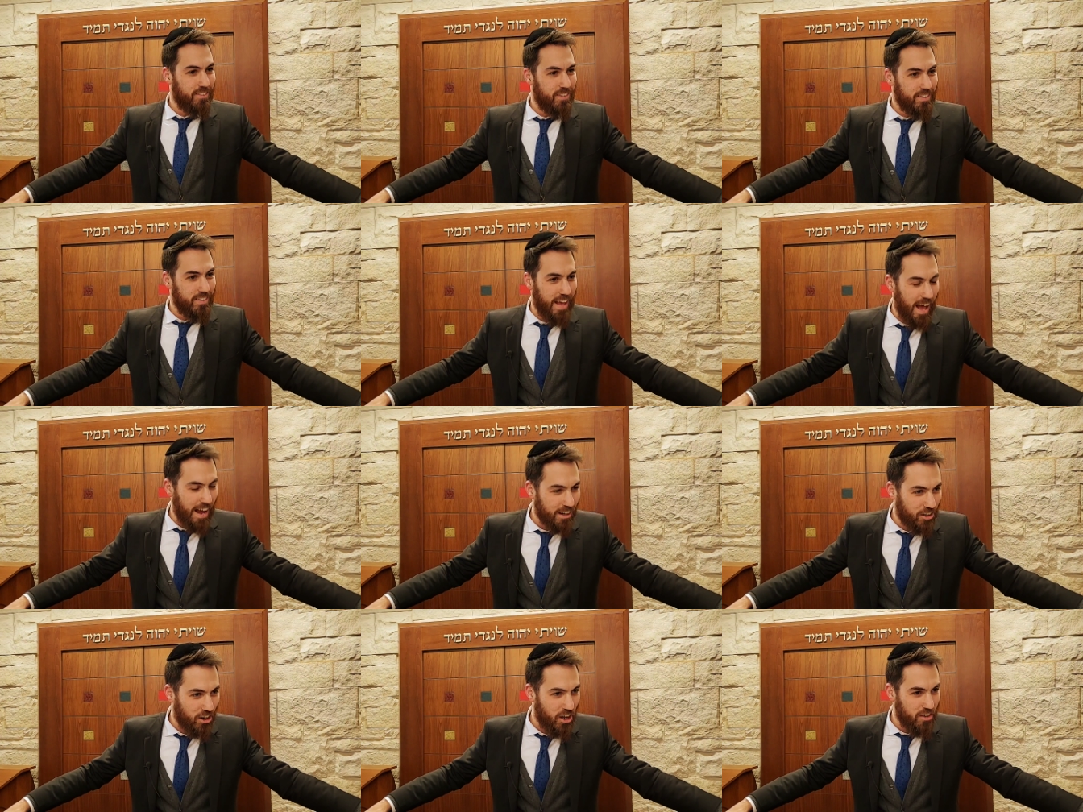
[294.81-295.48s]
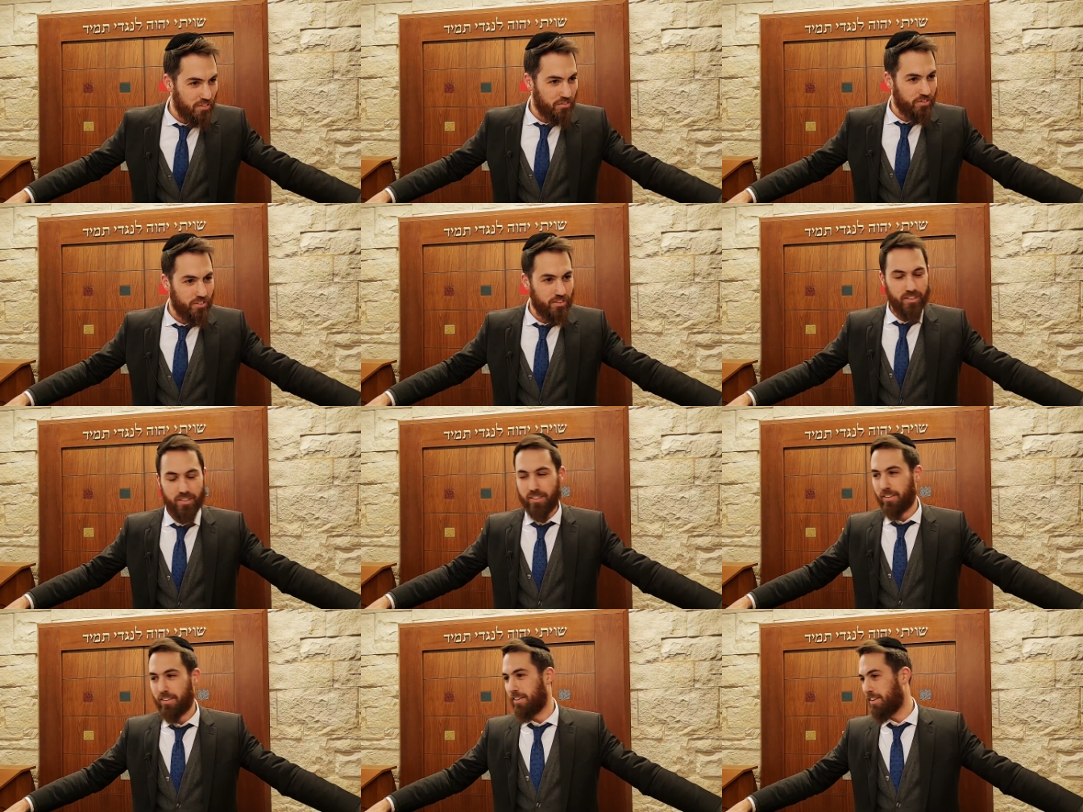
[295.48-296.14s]
Yaakov,
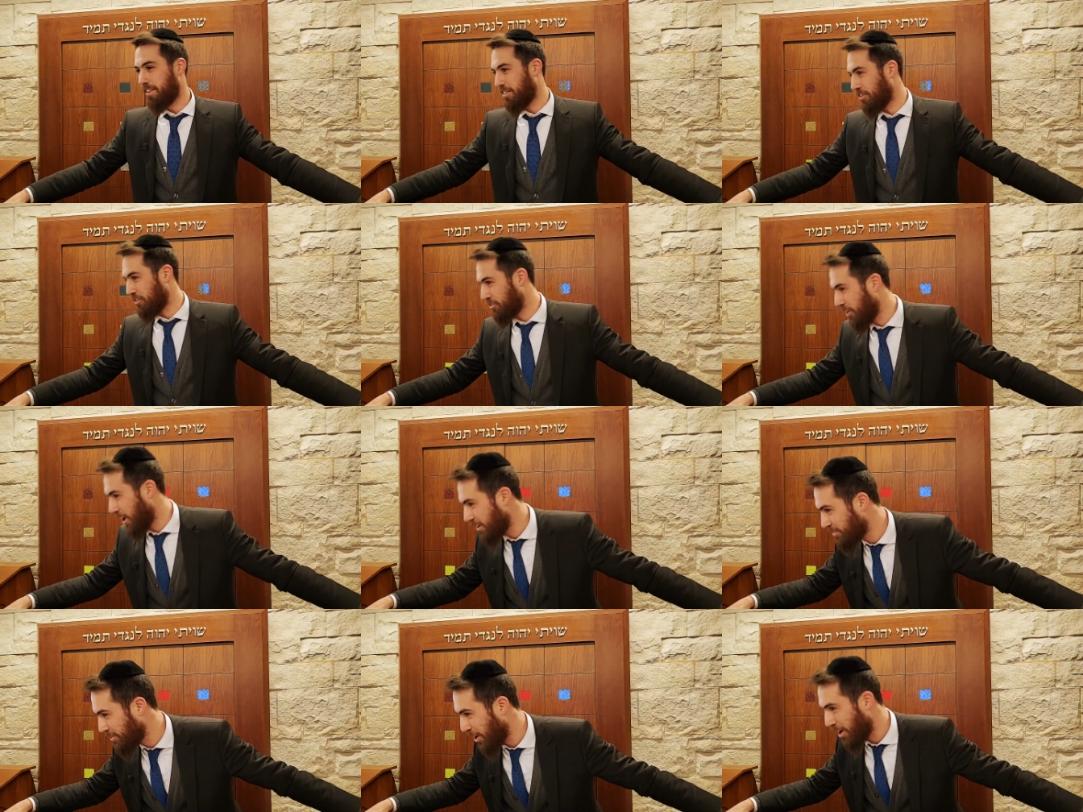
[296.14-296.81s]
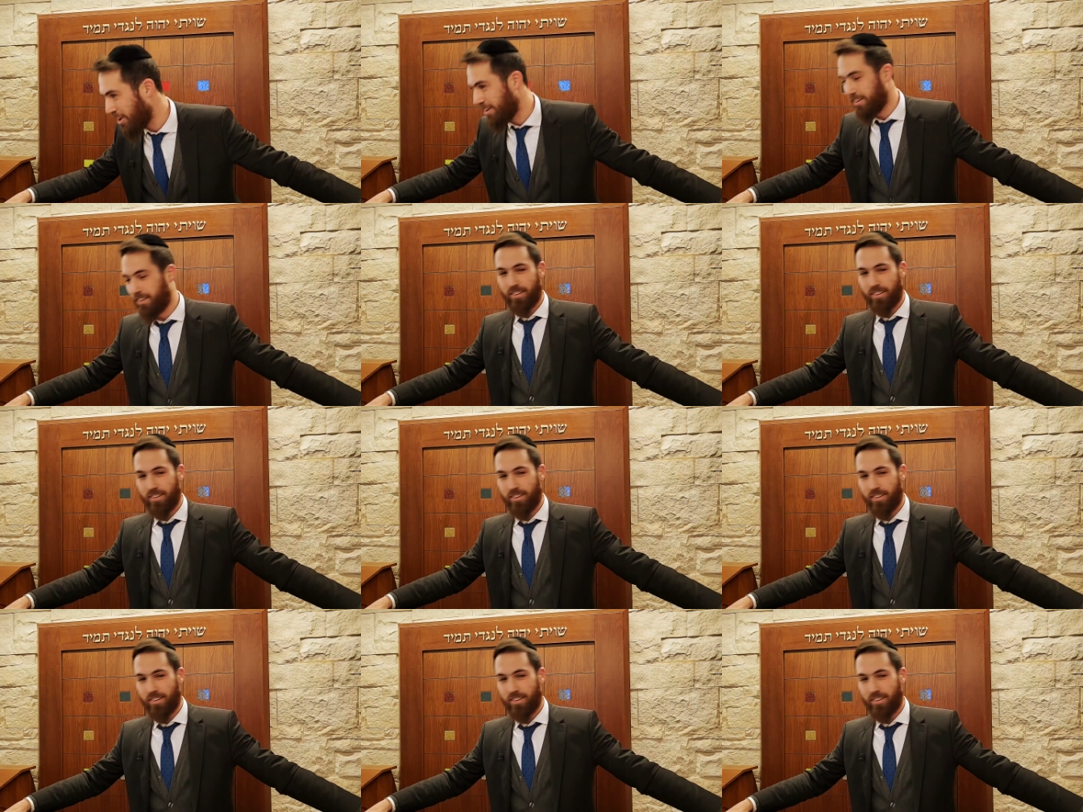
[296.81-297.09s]
the Satan,